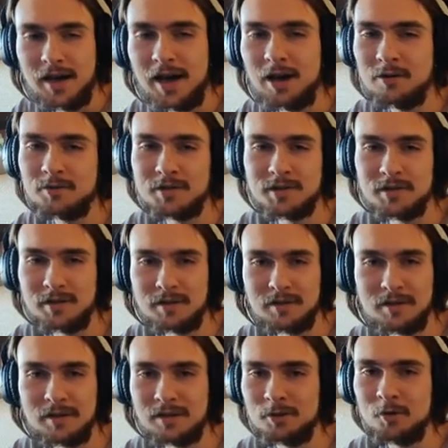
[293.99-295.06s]
housing
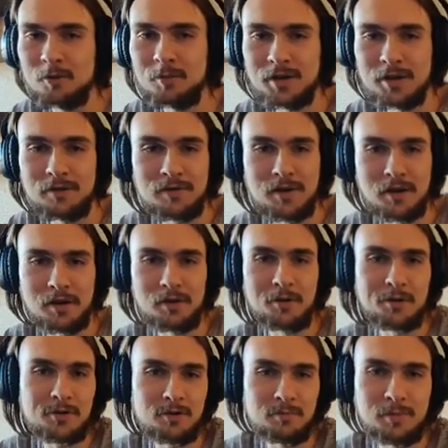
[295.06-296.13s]
that nobody fucking
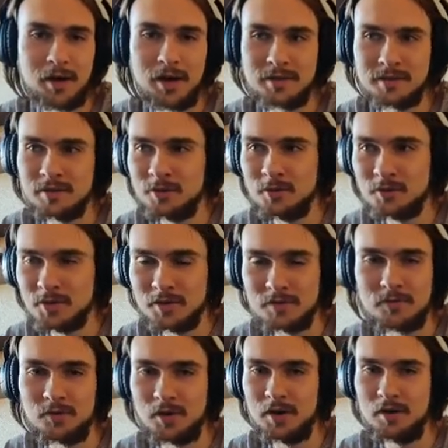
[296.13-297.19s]
occupies and uses
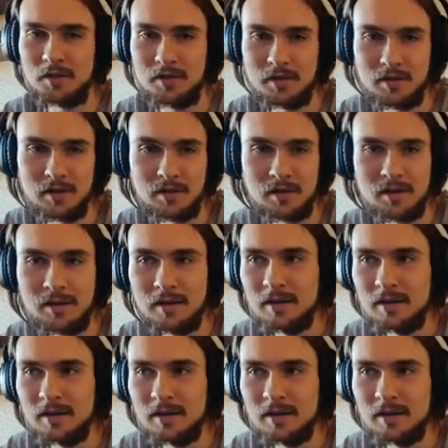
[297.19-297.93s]
for anything.